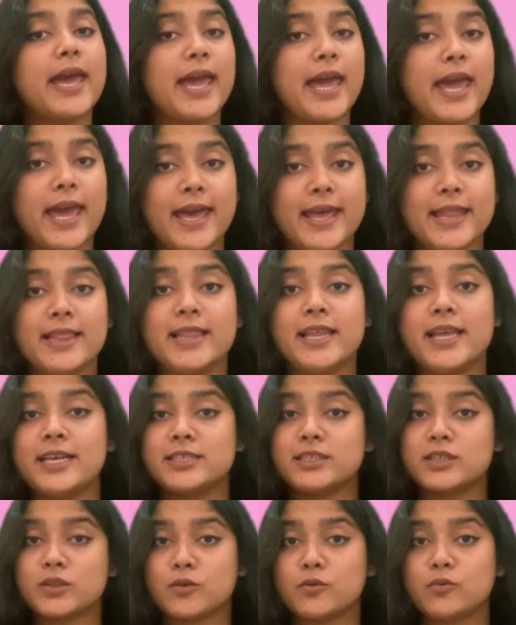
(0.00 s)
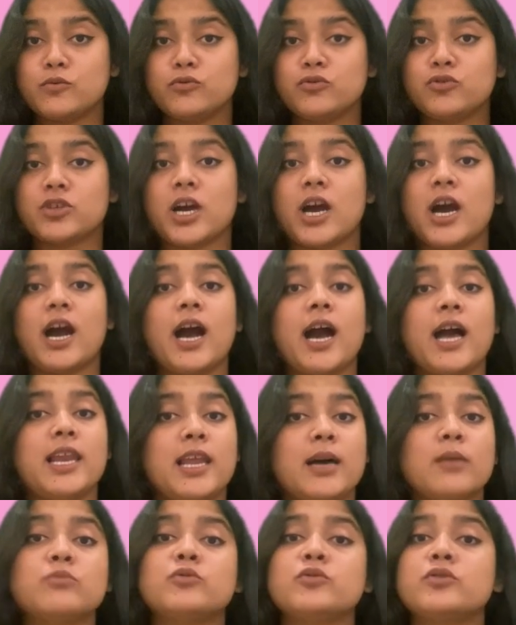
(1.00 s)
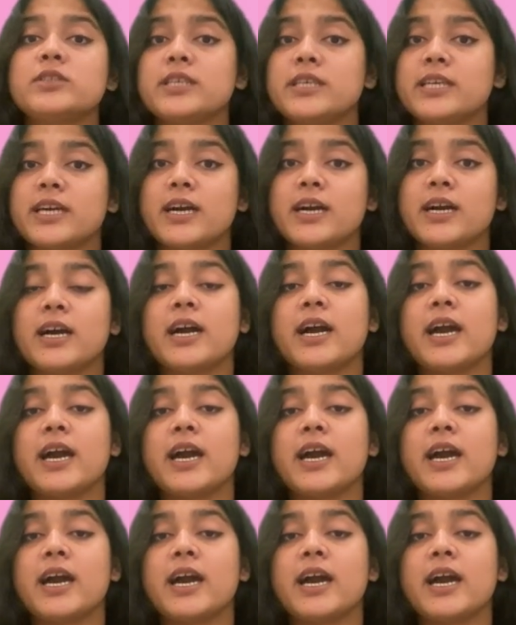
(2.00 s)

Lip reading: Él escucha a la música.